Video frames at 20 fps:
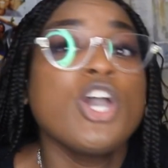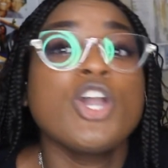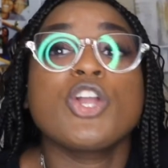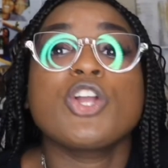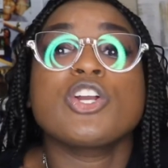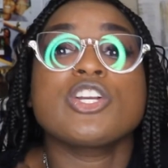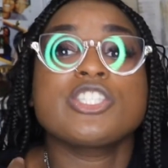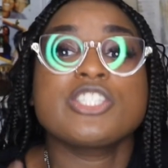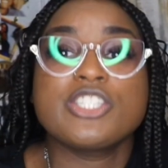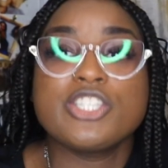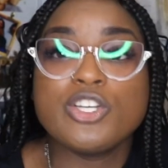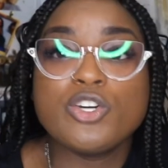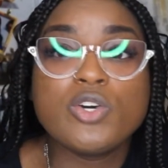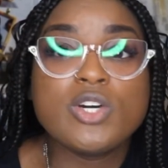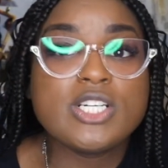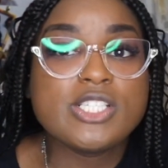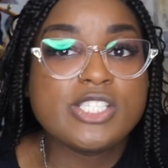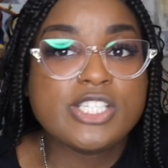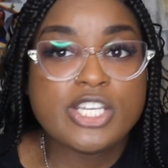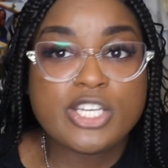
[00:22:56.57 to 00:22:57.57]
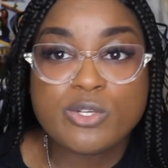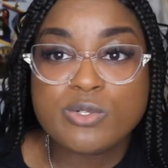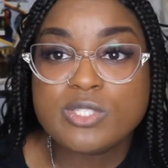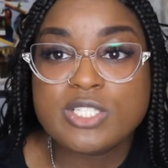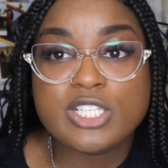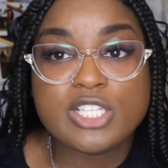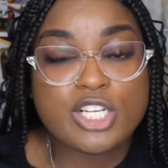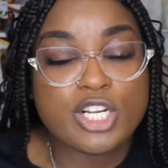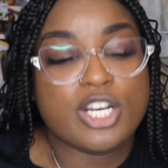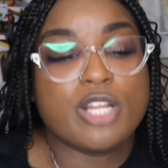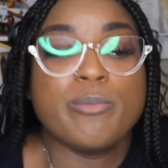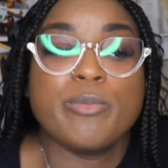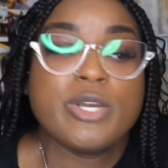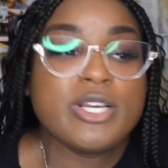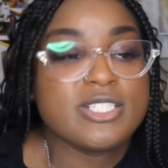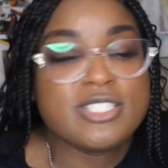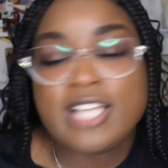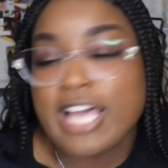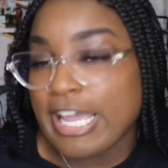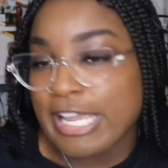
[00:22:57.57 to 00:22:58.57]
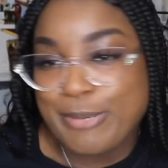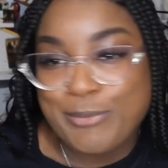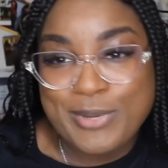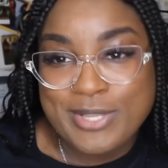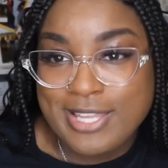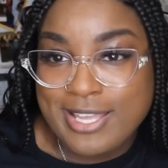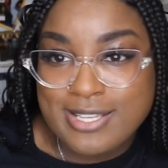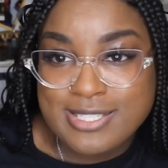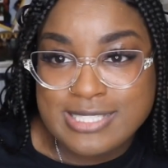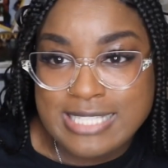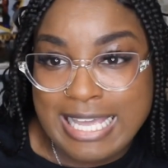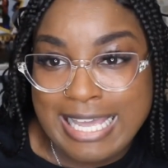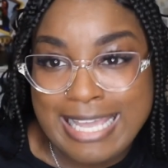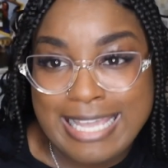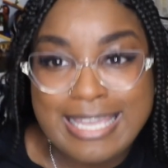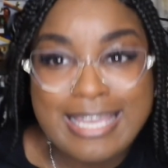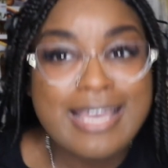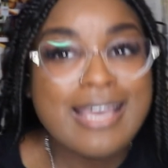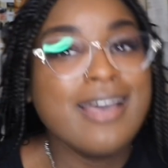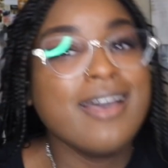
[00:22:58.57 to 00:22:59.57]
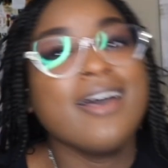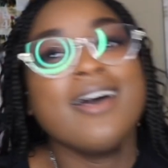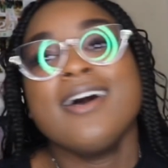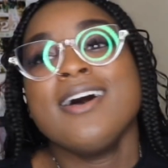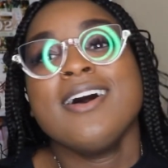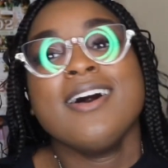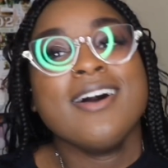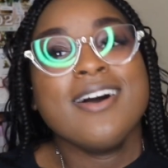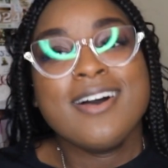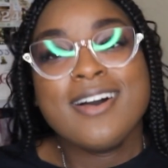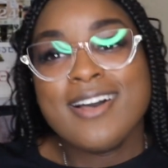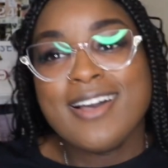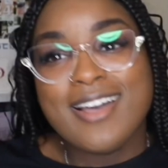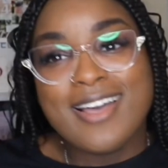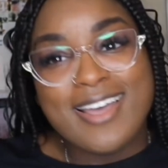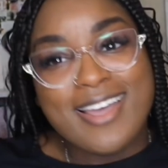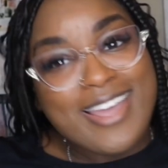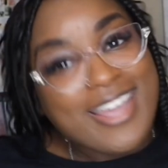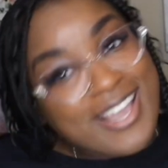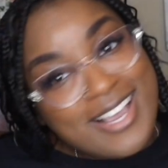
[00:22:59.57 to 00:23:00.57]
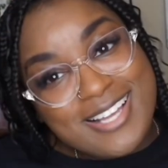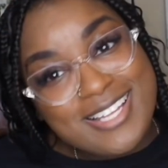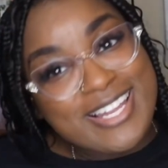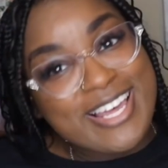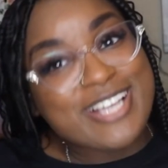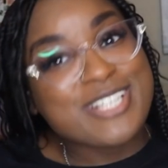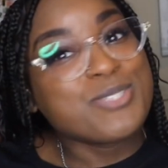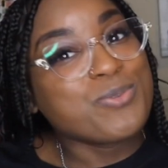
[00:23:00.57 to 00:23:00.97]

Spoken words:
you're still continuously learning, because like what they say, NCLEX